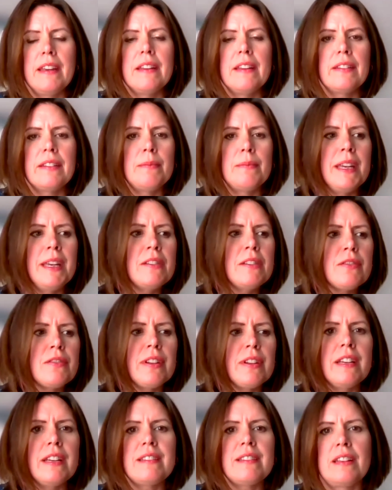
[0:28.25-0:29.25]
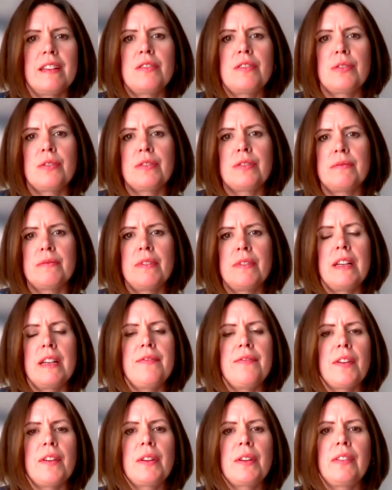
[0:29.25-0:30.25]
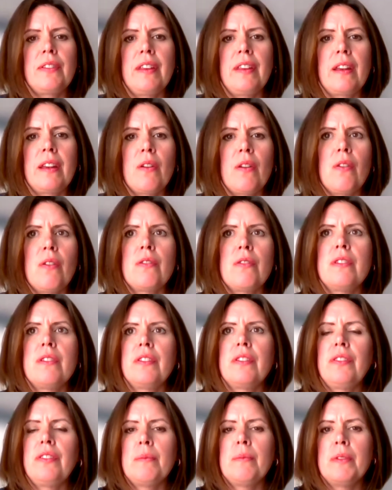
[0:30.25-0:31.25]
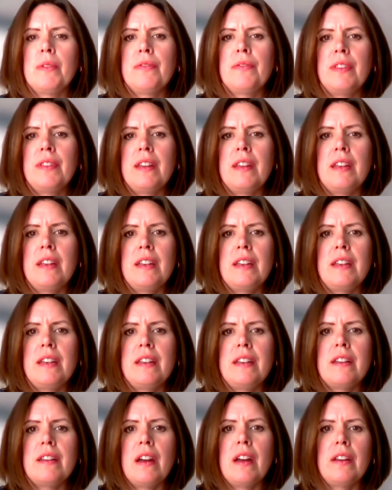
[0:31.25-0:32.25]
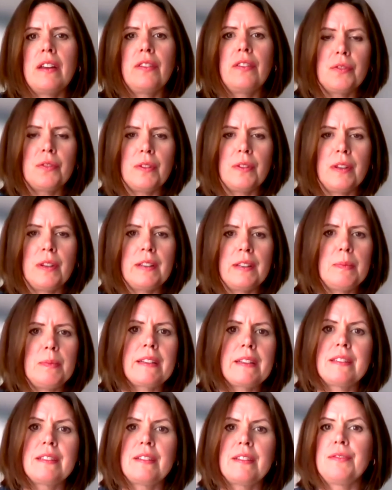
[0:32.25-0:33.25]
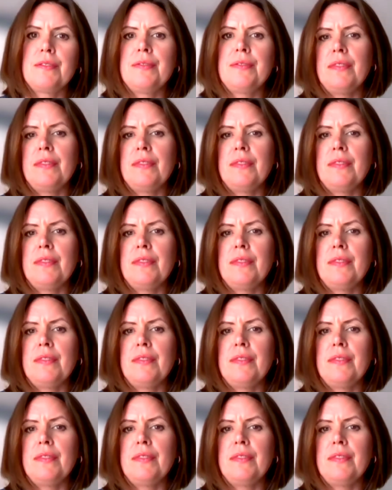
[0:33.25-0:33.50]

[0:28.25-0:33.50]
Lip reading: some intranet essentials and really focusing on some of the software aspects of